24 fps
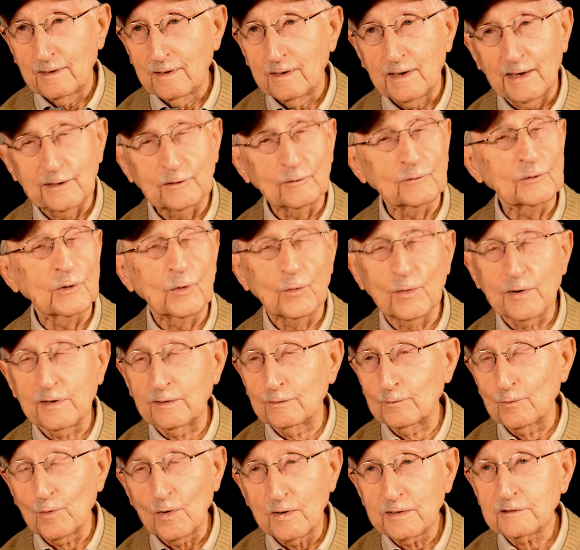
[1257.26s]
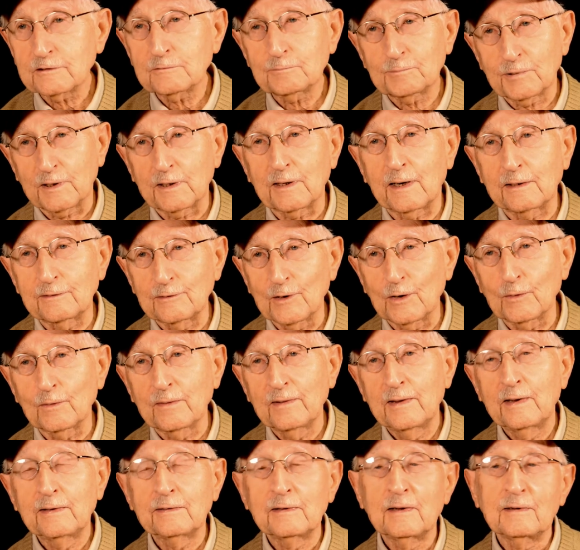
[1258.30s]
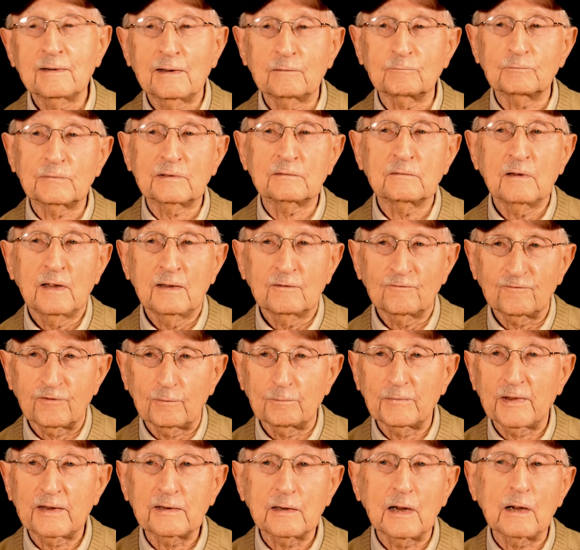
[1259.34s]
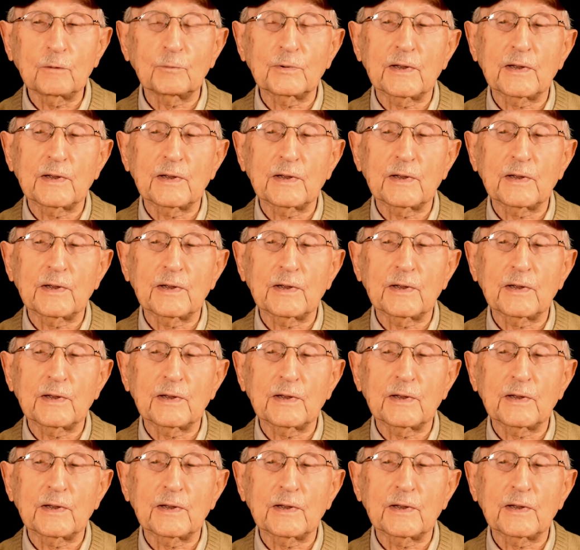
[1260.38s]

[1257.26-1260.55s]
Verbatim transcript: I don't know where it was, but I know from then on